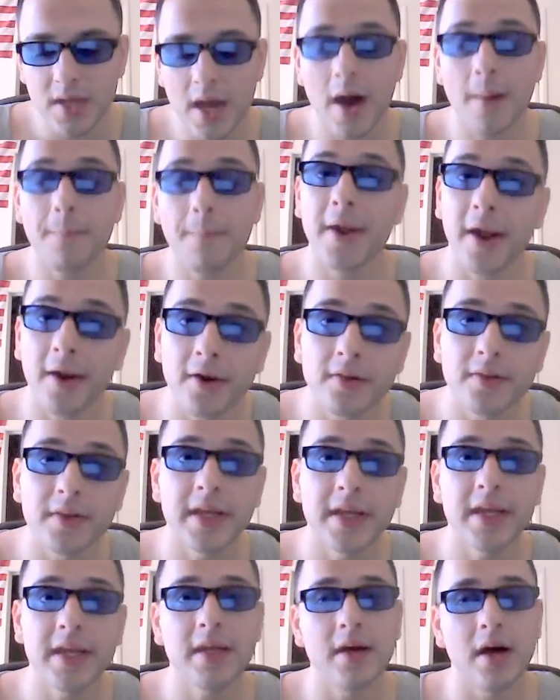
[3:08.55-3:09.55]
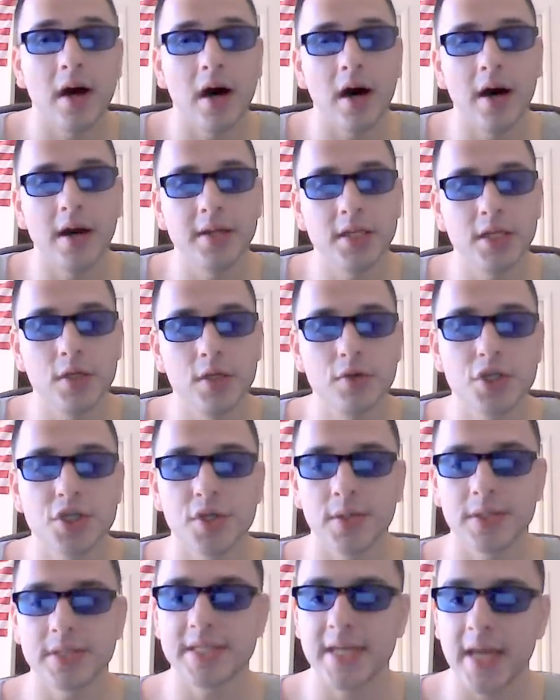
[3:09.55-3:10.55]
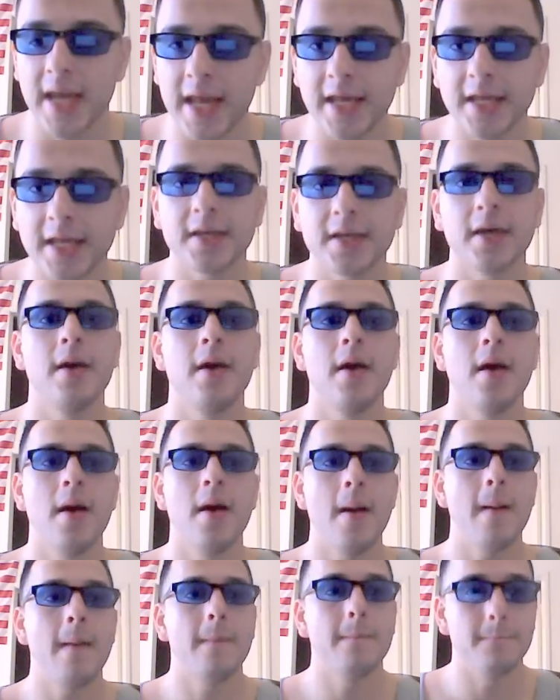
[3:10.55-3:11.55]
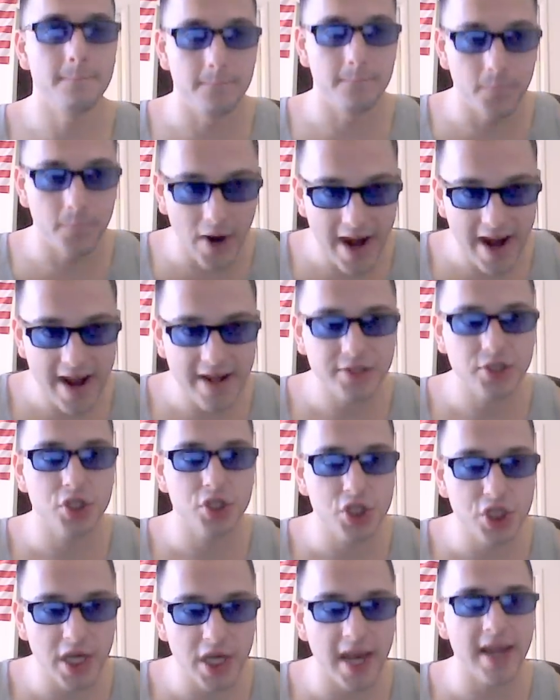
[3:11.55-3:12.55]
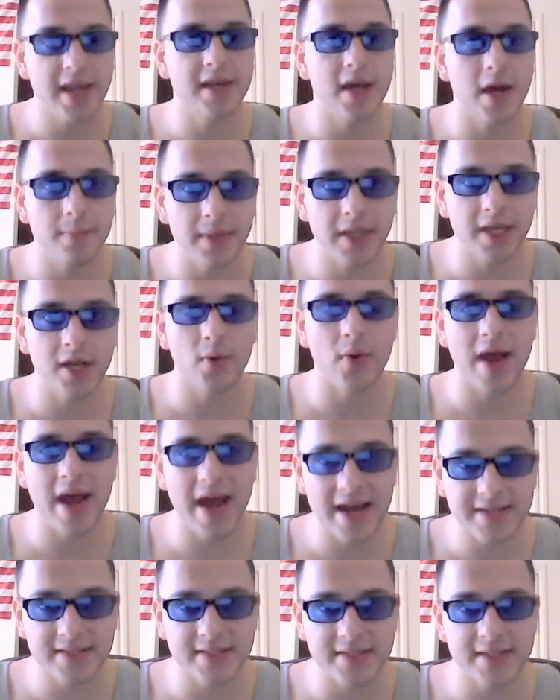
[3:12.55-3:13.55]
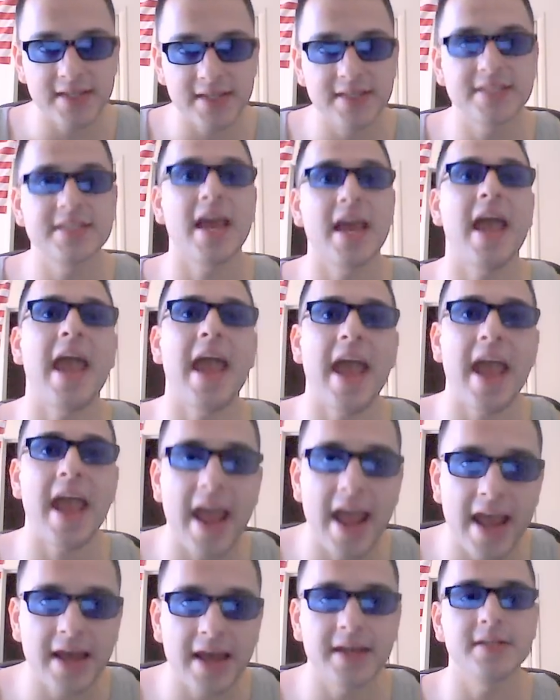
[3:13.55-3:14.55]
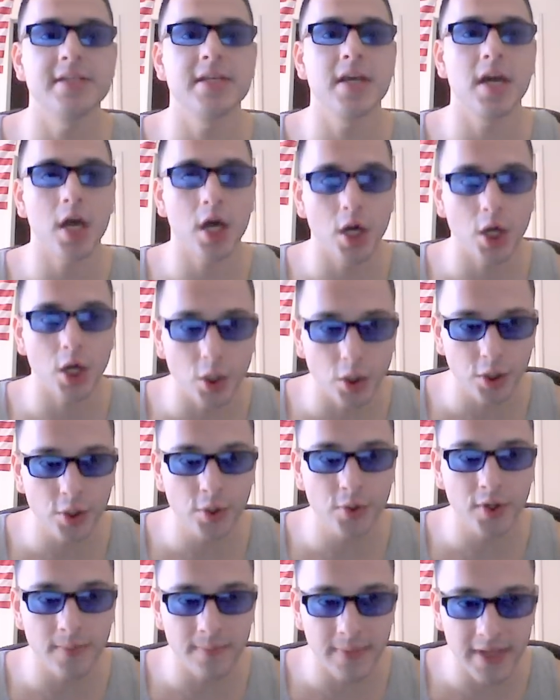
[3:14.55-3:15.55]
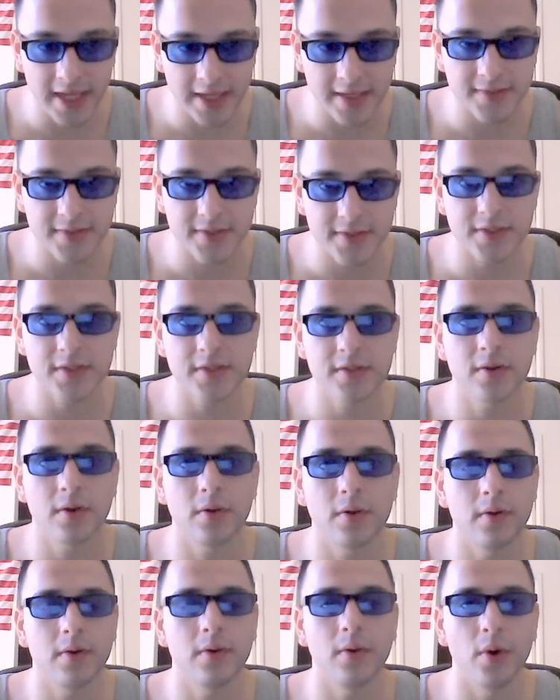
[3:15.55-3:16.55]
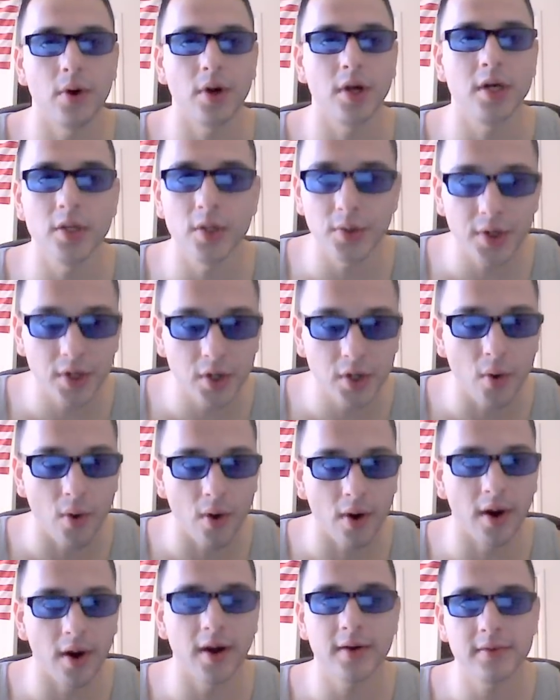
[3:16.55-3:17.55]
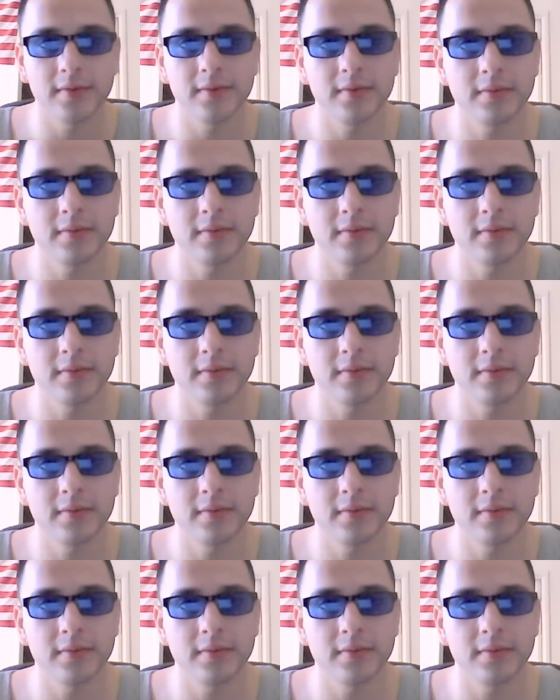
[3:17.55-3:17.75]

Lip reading: Apparently, you should take branched chain amino acids and glutamines, or glutacore,